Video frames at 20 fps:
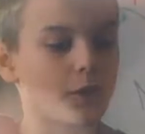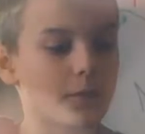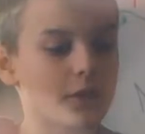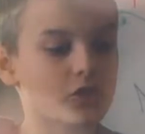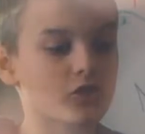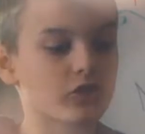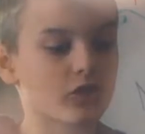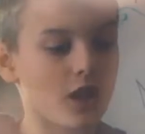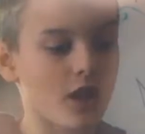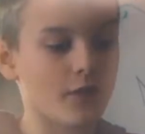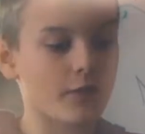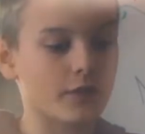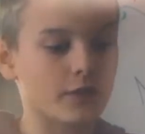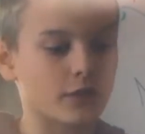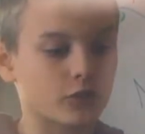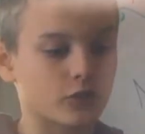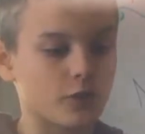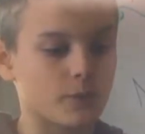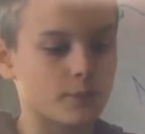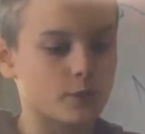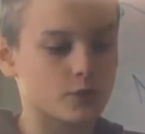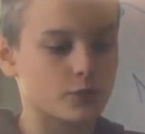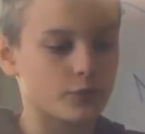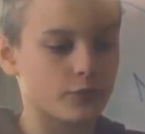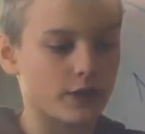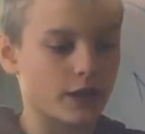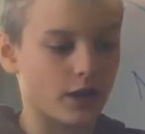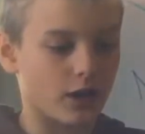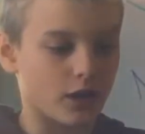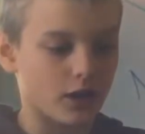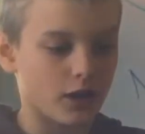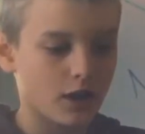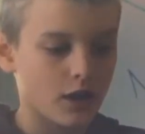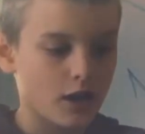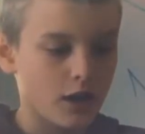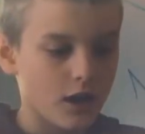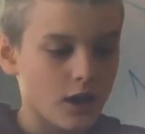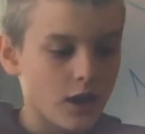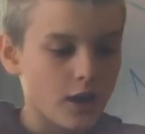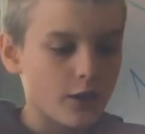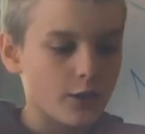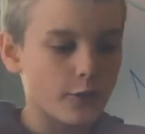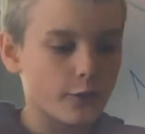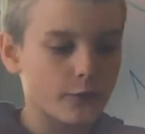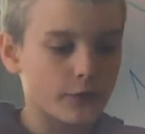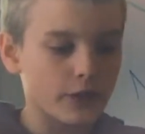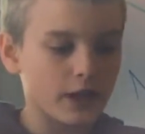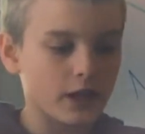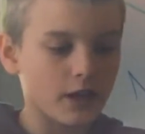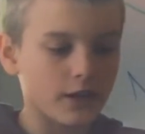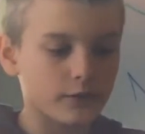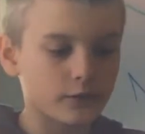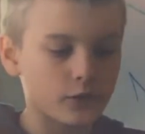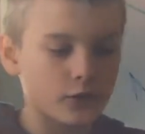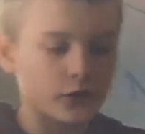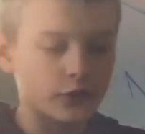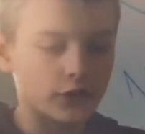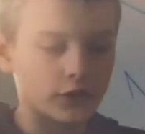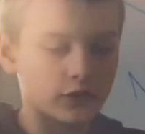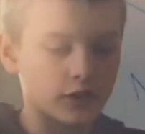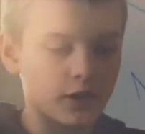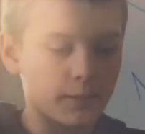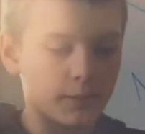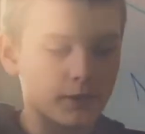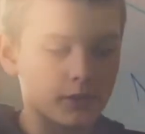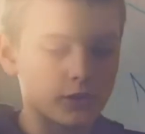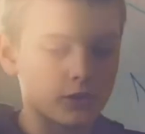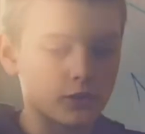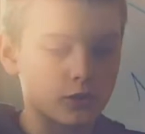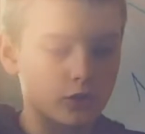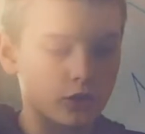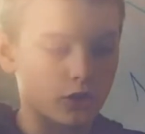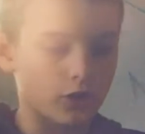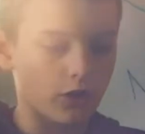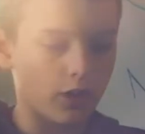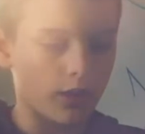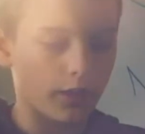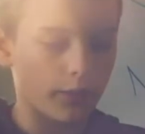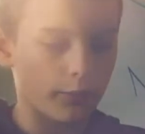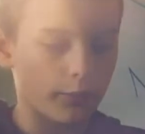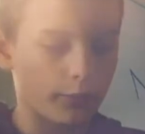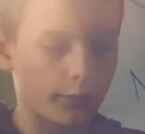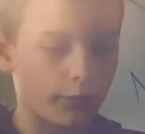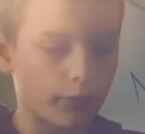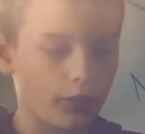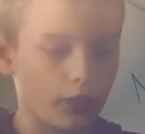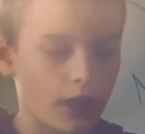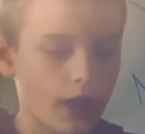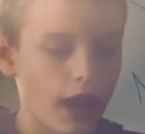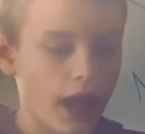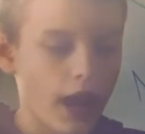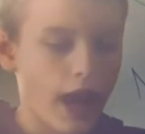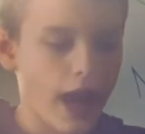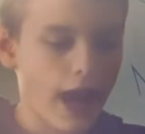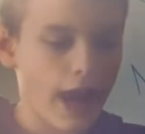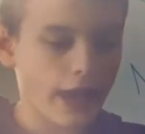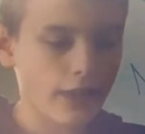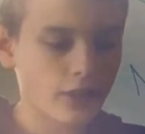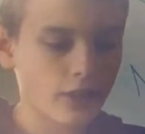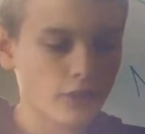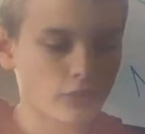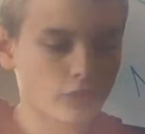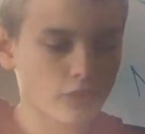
much love is so much fear. The fear of losing someone who you love. I lost